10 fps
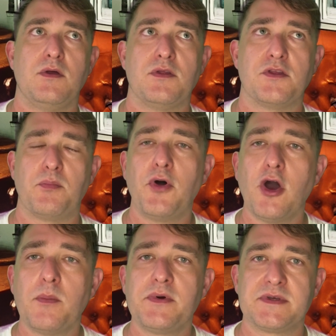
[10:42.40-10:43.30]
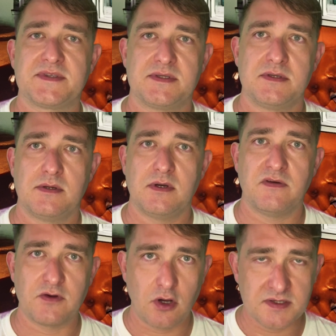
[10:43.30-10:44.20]
the purpose
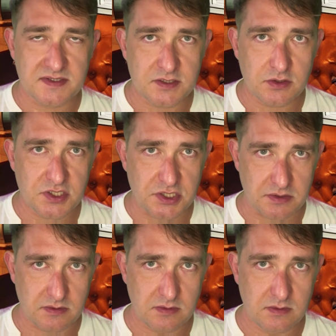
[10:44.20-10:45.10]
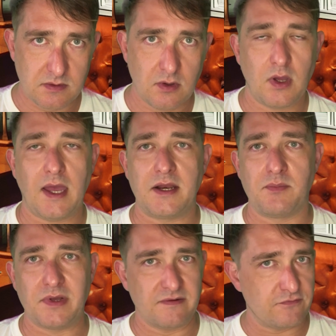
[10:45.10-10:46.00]
of a constitution and a
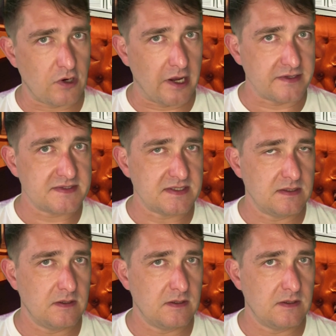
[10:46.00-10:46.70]
Bill of Rights